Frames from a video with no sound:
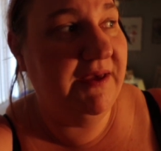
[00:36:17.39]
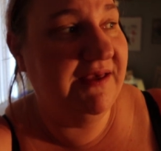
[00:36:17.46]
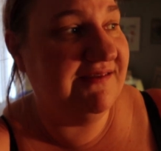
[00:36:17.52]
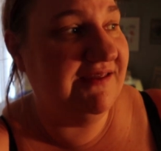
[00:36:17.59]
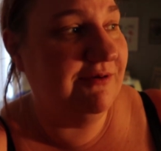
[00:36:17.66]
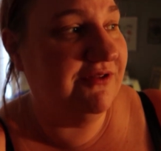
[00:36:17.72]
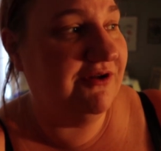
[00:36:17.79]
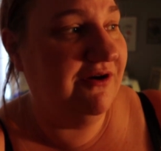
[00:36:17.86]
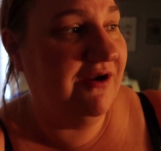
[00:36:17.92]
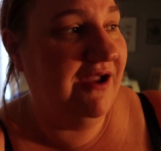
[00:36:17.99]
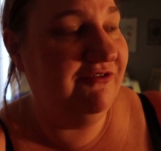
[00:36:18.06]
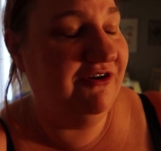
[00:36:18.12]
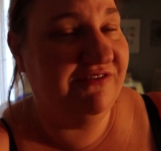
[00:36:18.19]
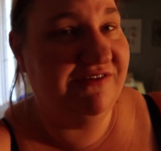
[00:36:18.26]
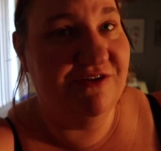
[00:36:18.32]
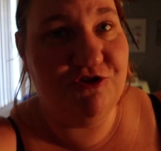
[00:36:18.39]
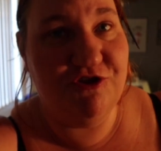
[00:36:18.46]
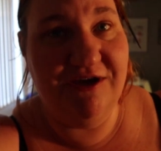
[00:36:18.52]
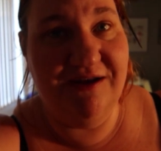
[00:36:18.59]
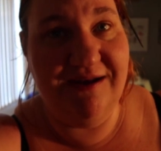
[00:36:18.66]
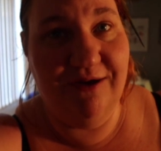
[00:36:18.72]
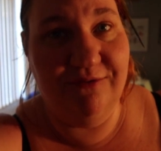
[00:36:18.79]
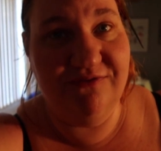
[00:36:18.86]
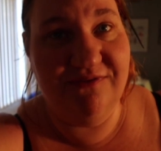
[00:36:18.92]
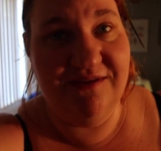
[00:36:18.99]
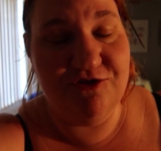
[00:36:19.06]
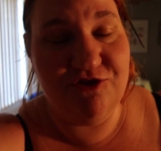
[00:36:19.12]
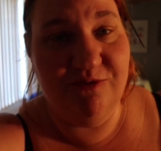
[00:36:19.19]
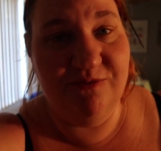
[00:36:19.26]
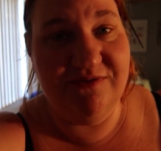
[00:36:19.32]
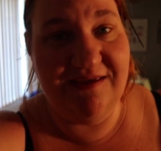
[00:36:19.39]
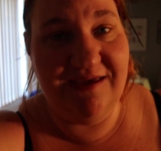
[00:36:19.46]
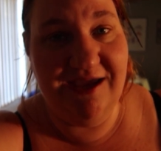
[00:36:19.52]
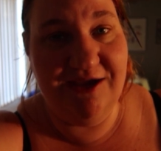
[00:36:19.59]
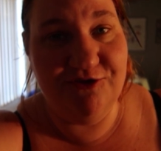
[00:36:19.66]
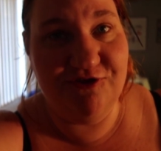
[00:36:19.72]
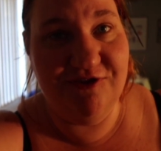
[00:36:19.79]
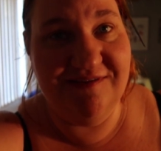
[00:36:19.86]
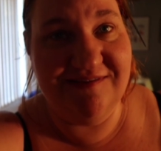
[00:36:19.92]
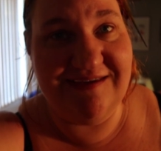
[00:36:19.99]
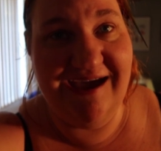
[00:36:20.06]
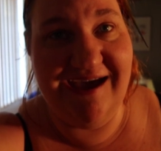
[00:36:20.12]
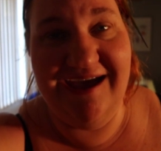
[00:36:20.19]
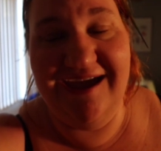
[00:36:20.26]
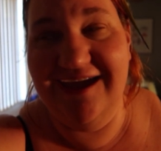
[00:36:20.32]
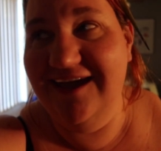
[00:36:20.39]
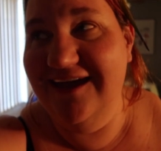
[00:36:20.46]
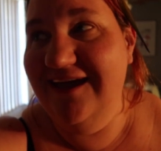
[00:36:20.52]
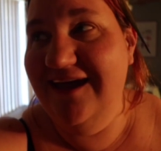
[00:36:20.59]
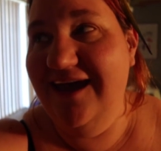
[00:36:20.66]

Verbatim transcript: pissy with her ever since she announced that she was engaged to this guy.